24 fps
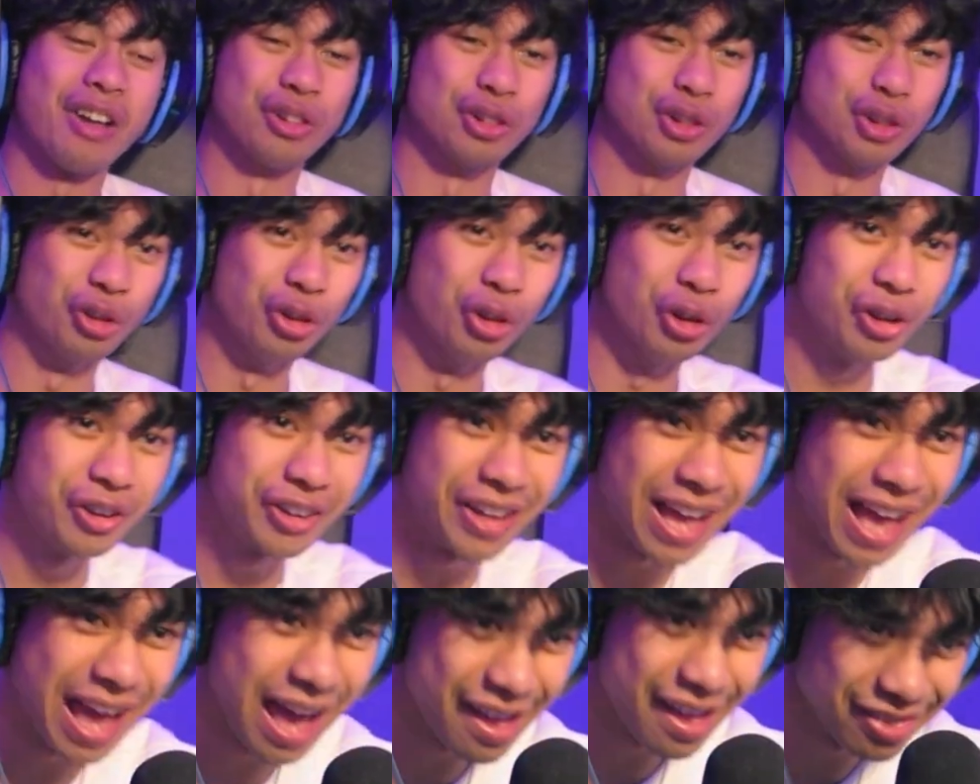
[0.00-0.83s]
Look
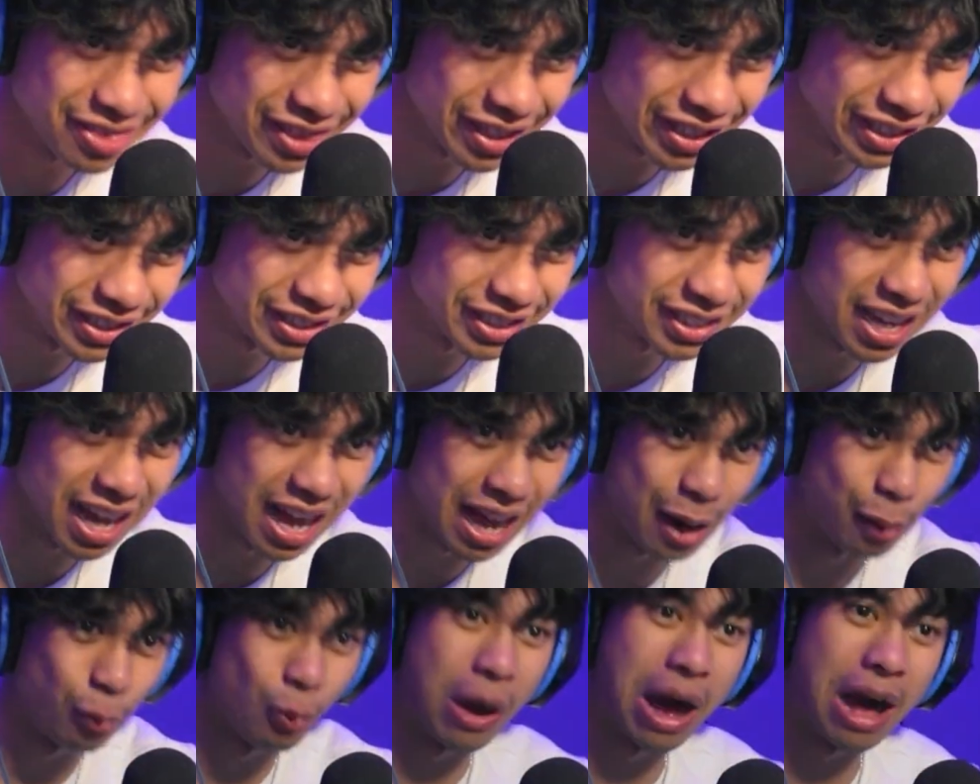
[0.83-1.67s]
at this
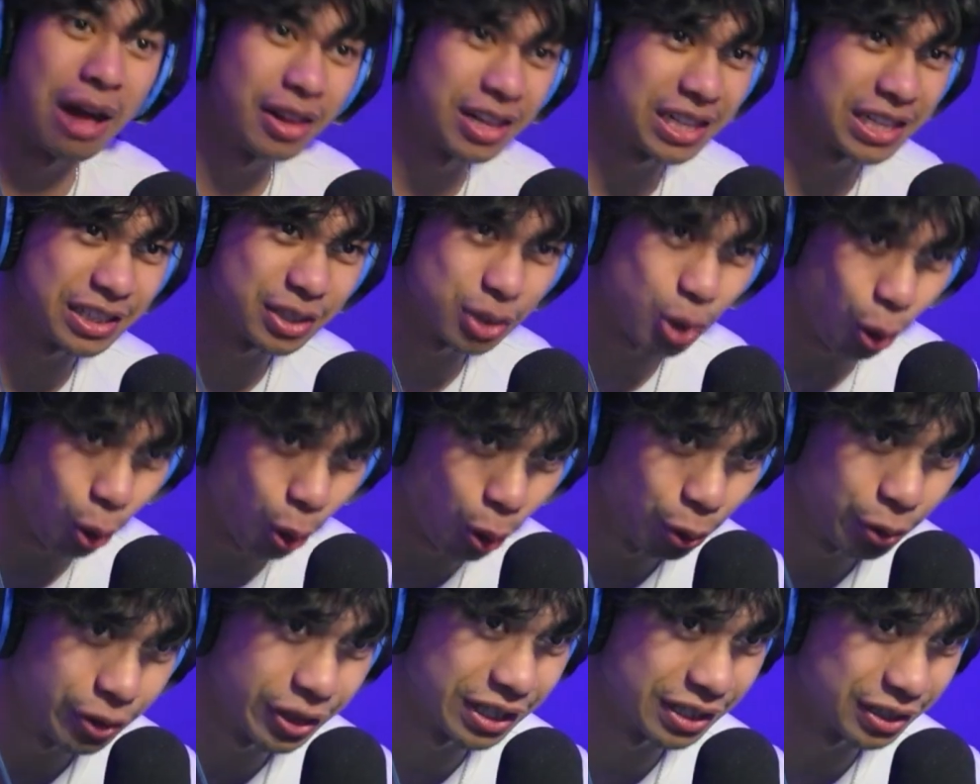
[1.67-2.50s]
guy while he's
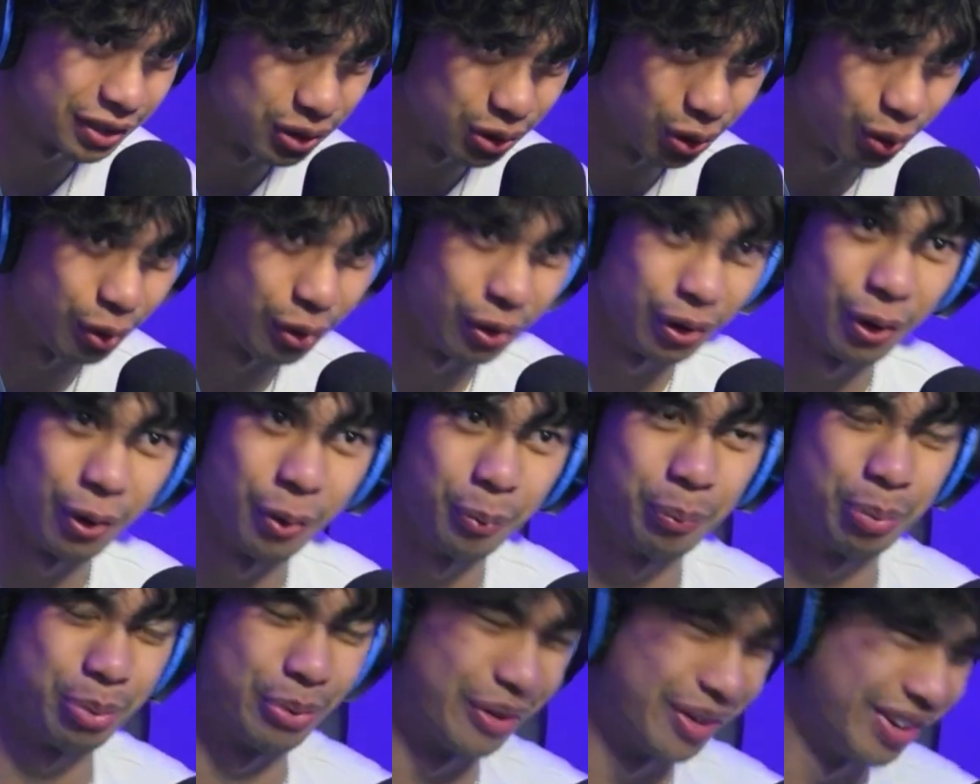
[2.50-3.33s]
holding
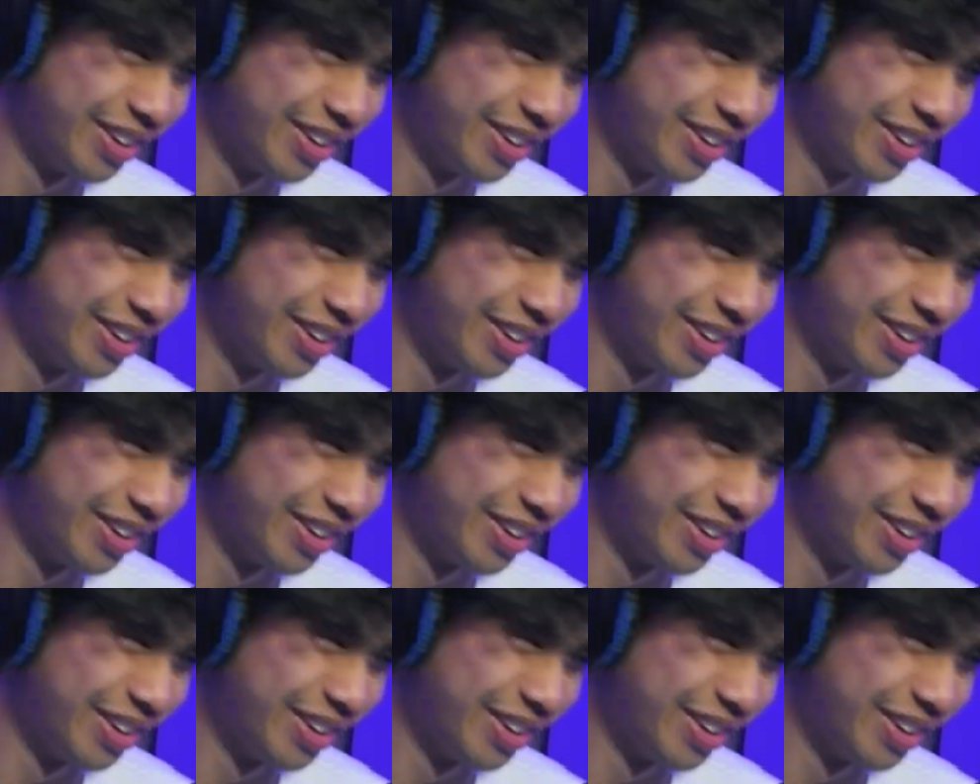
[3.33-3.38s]
Zoro.